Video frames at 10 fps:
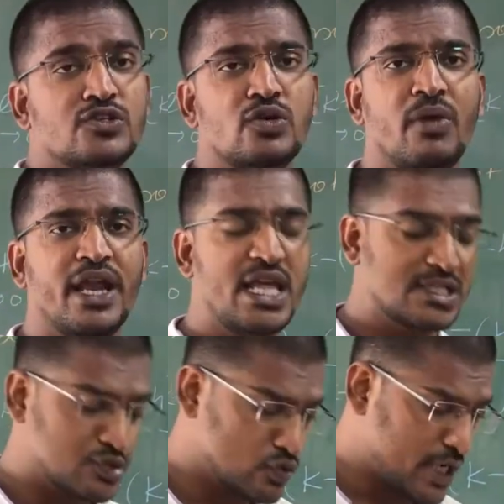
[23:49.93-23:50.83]
So my dear
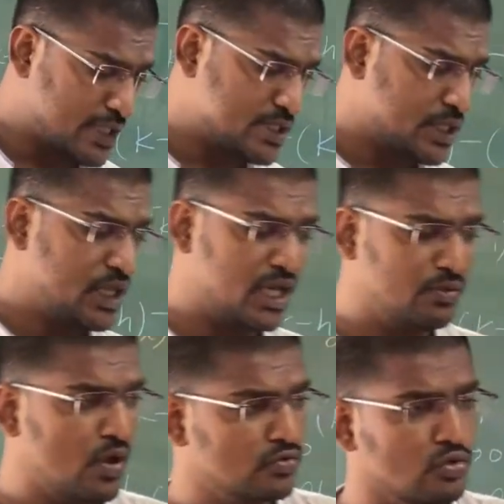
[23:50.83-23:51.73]
students, here you
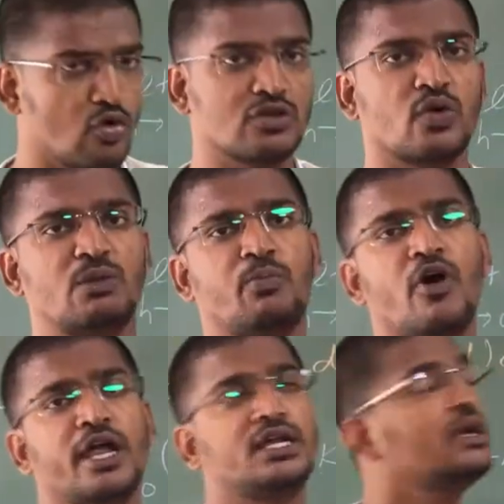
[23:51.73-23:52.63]
have to note one
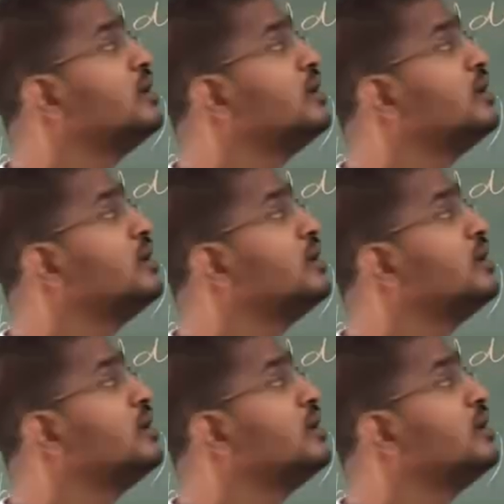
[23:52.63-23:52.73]
point.